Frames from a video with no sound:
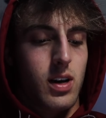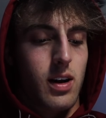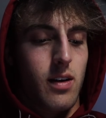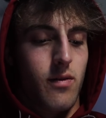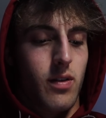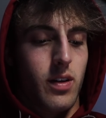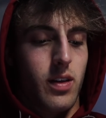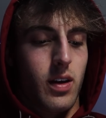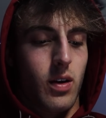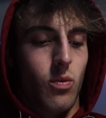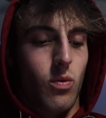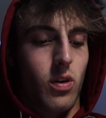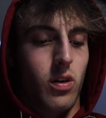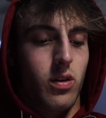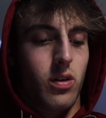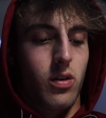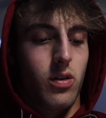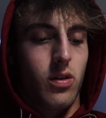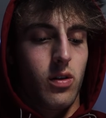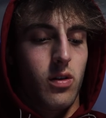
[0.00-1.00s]
on everything were
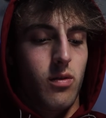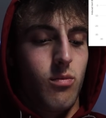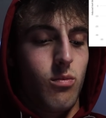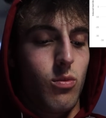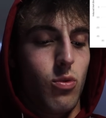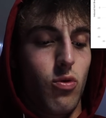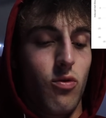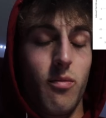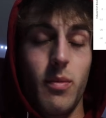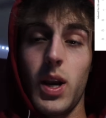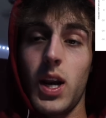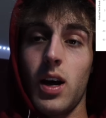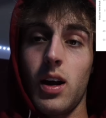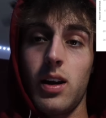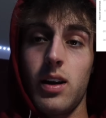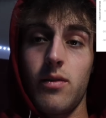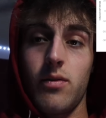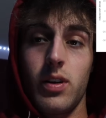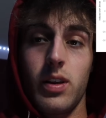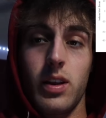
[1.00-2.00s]
good. Movement on
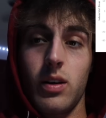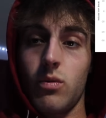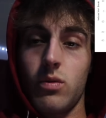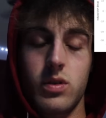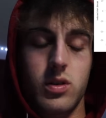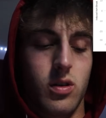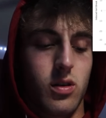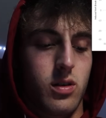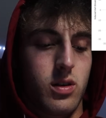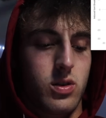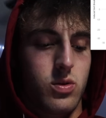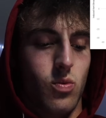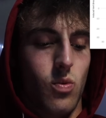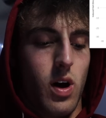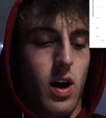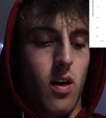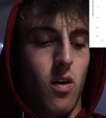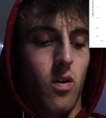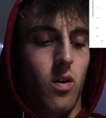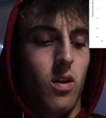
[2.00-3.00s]
everything was good as
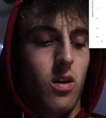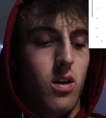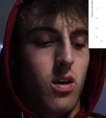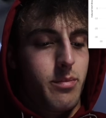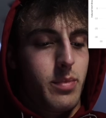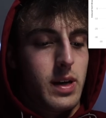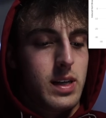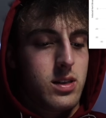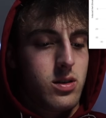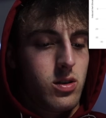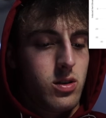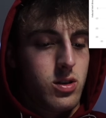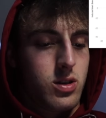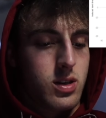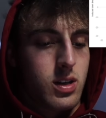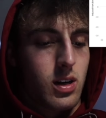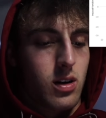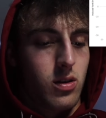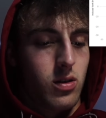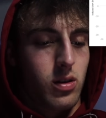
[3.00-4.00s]
well. Basically,
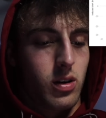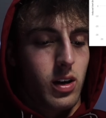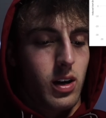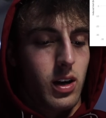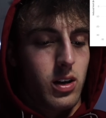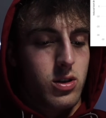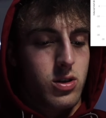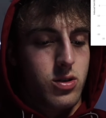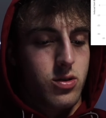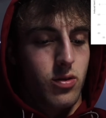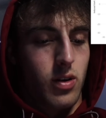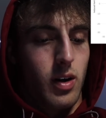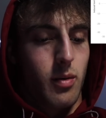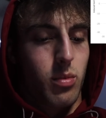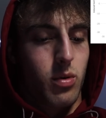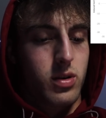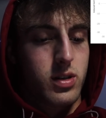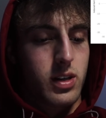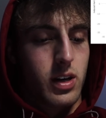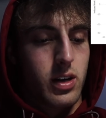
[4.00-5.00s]
just kind of looking at strike
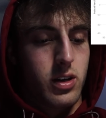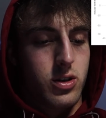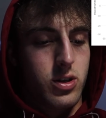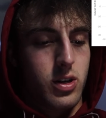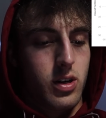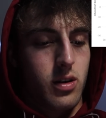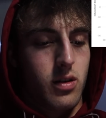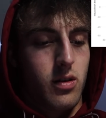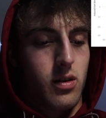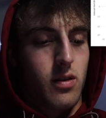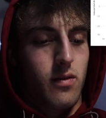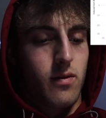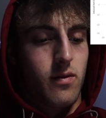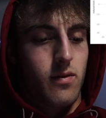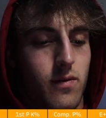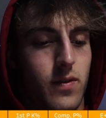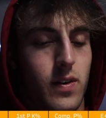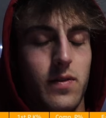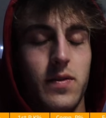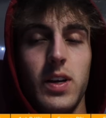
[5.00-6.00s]
percentage here
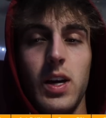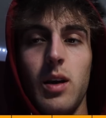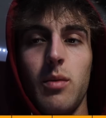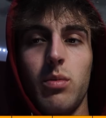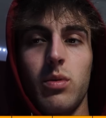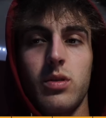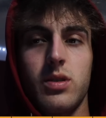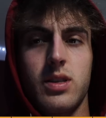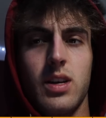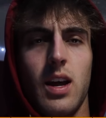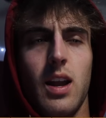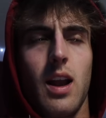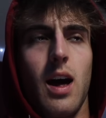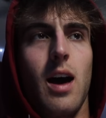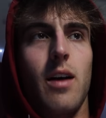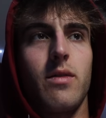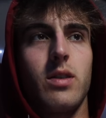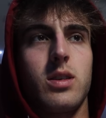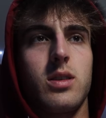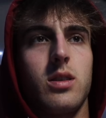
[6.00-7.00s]
58%.
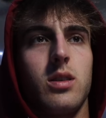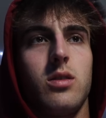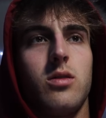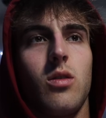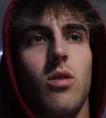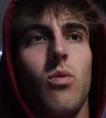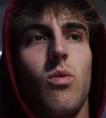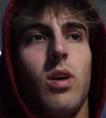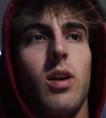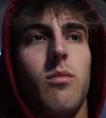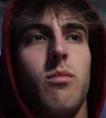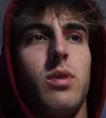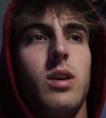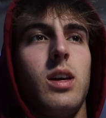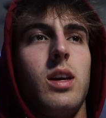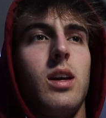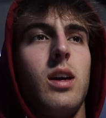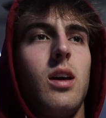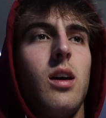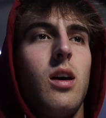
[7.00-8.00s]
Obviously, don't want to
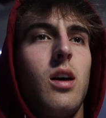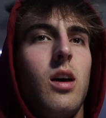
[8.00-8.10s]
be